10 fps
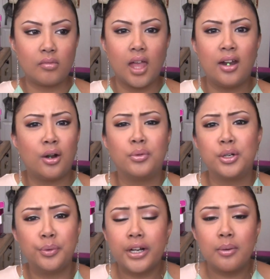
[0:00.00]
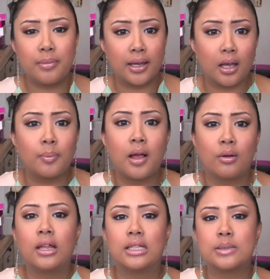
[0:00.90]
I don't know, when you work in makeup,
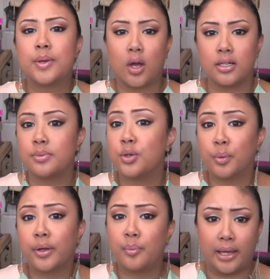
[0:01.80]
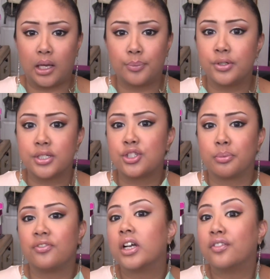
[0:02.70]
okay, let's be honest, when you work in makeup, you're just
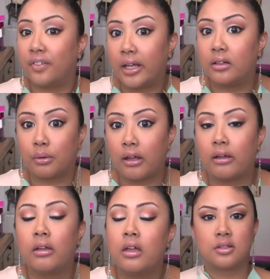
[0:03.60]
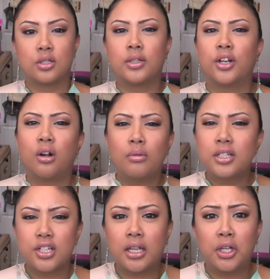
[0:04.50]
super fucking vain, okay? So, like, you're
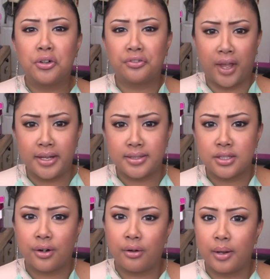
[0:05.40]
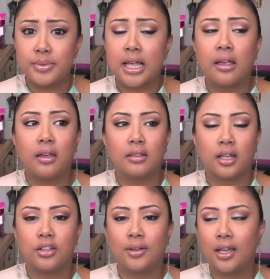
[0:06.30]
always checking your face, you know what I'm saying? And,
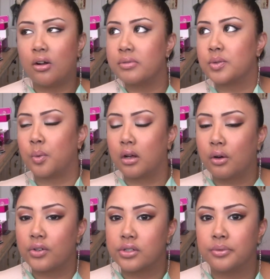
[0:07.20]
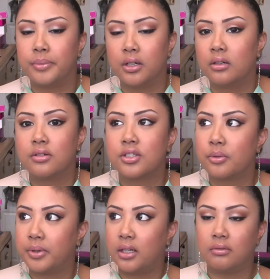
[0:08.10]
like, you can't always walk over to a mirror. There's
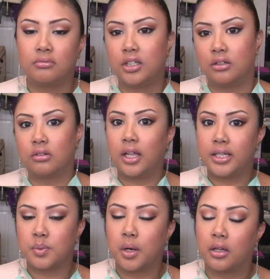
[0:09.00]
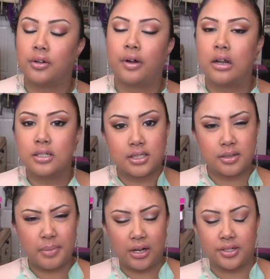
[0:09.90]
so many, you know, clients walking around. It's just
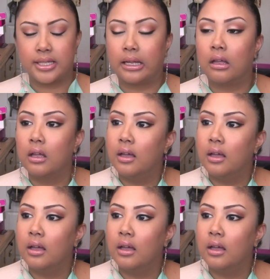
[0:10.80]
embarrassing.